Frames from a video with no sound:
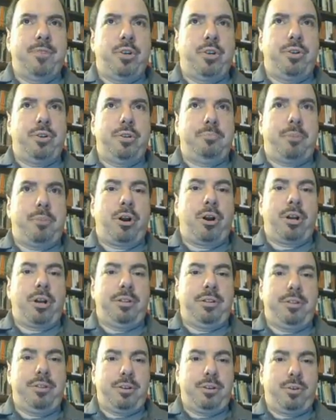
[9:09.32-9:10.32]
could park
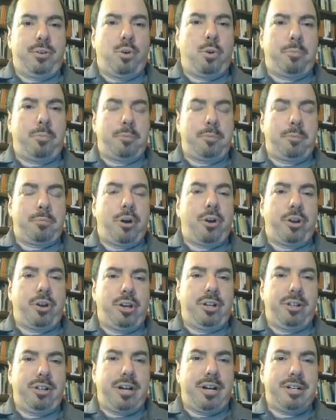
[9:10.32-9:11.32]
in the corporate
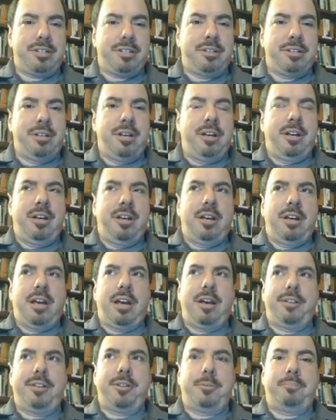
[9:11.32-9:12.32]
parking lot.
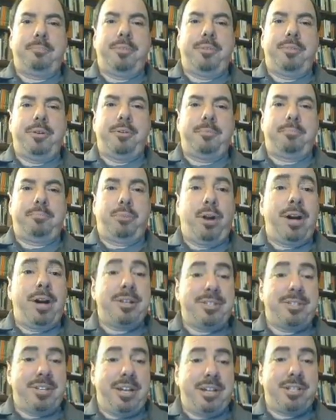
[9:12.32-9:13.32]
And the
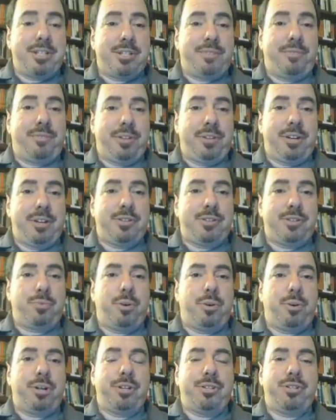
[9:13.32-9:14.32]
process for this
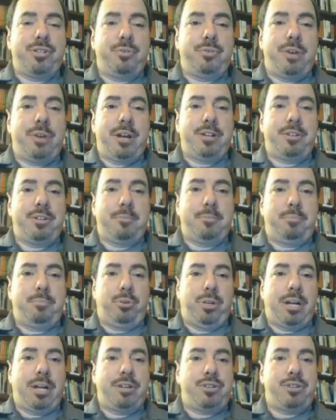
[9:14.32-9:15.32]
was you had to
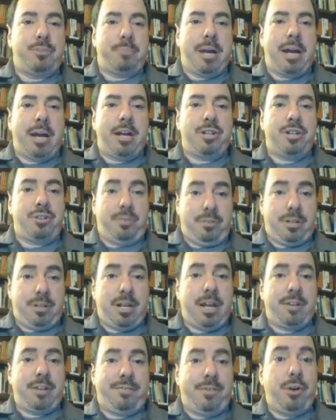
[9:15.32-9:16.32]
pull out your badge. It
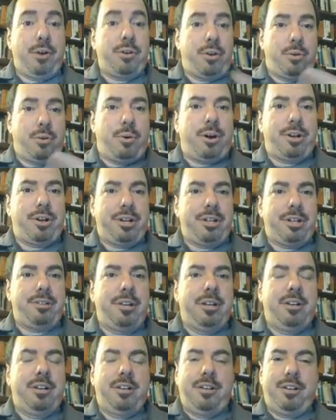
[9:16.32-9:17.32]
had a photo on it,
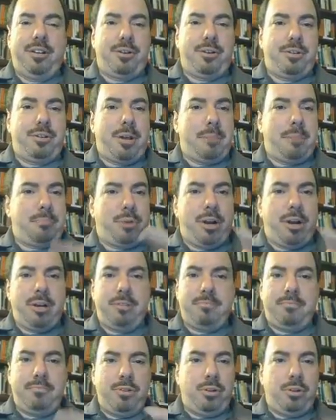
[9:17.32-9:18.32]
that bright
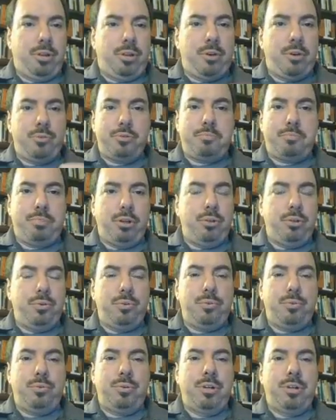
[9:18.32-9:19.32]
Lowe's
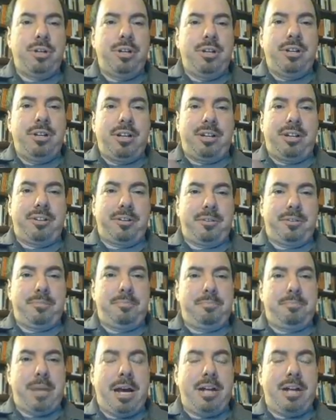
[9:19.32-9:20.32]
blue and a
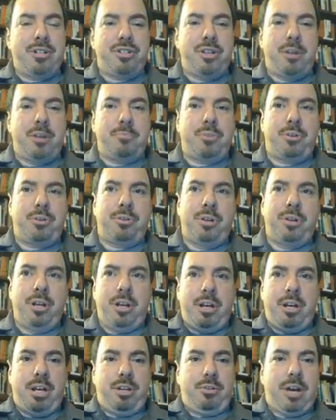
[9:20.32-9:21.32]
badge number,
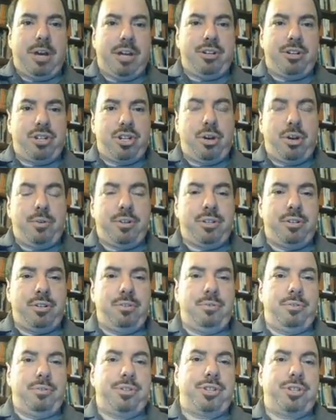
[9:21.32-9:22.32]
and you had to show it
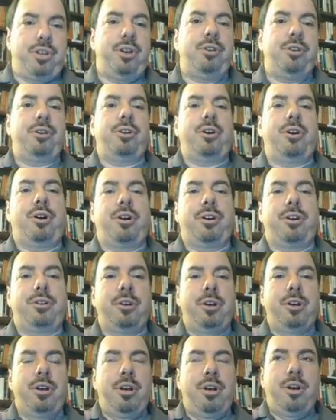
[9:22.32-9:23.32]
to the security guard.
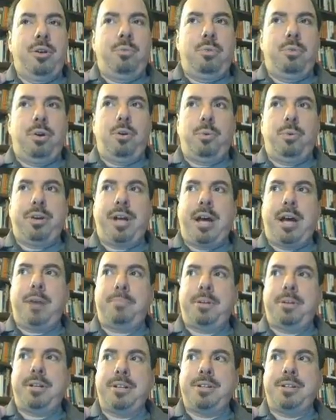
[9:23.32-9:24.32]
Well, what
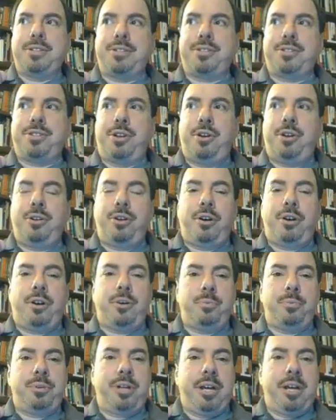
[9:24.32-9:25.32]
happened is the security
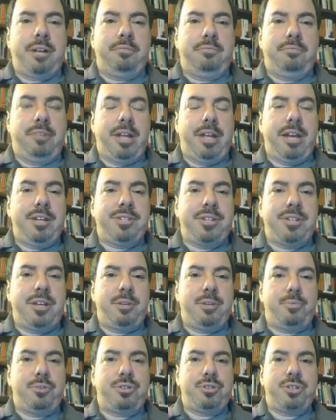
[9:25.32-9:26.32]
guard would get lazy
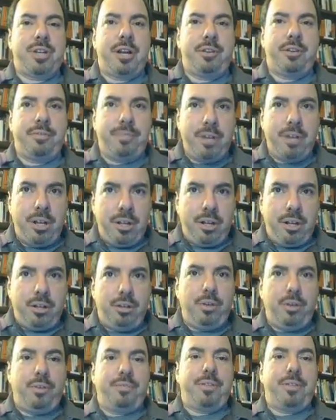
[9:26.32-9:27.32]
and would just kind of
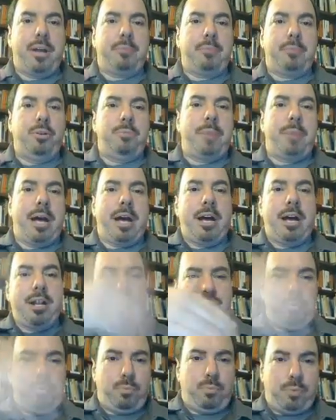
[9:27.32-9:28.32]
look for that blue
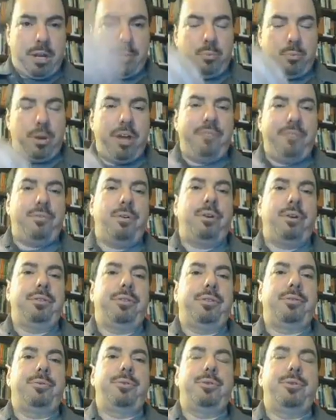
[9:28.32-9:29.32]
badge and wave you on
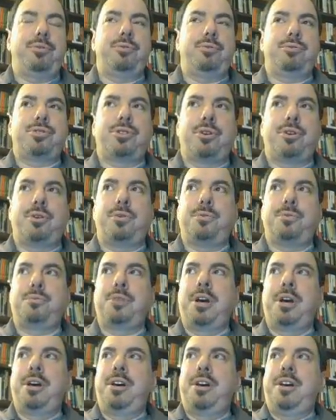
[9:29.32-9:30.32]
through. So
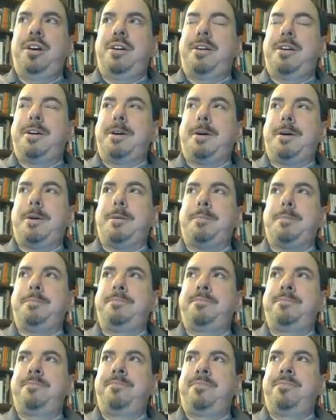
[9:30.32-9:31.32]

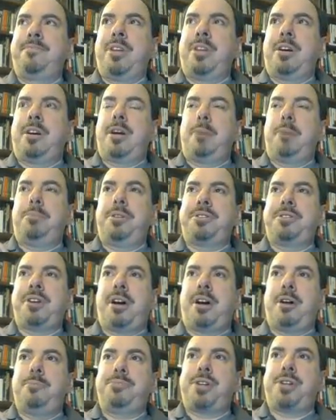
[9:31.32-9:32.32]
a couple of
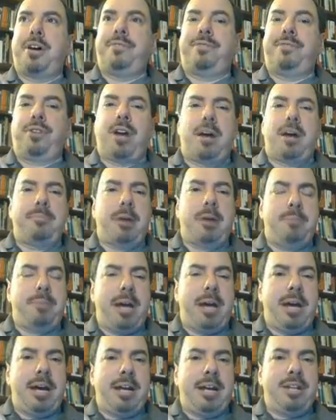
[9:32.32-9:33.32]
times I forgot my
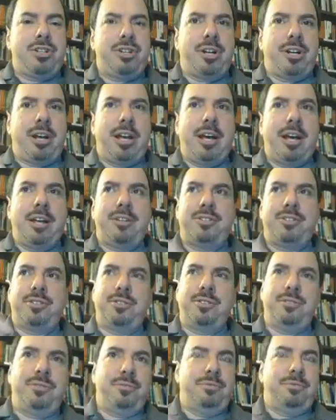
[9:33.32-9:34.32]
badge and I had
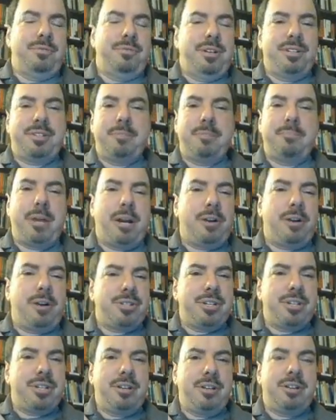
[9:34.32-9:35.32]
to, and it's
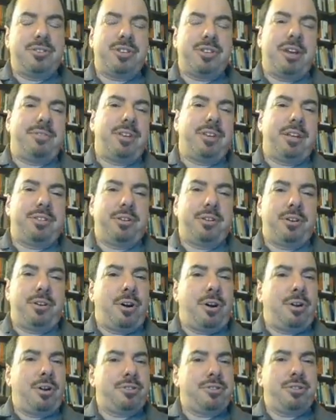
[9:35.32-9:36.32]
embarrassing because you have to get the
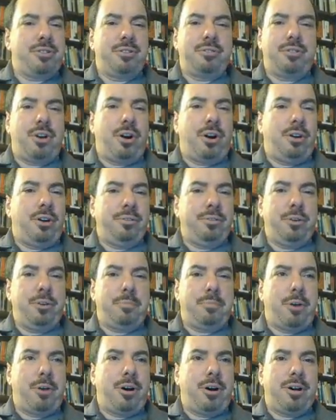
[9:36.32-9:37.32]
guard to call your
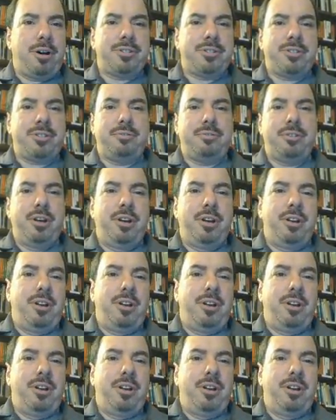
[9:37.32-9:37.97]
boss and,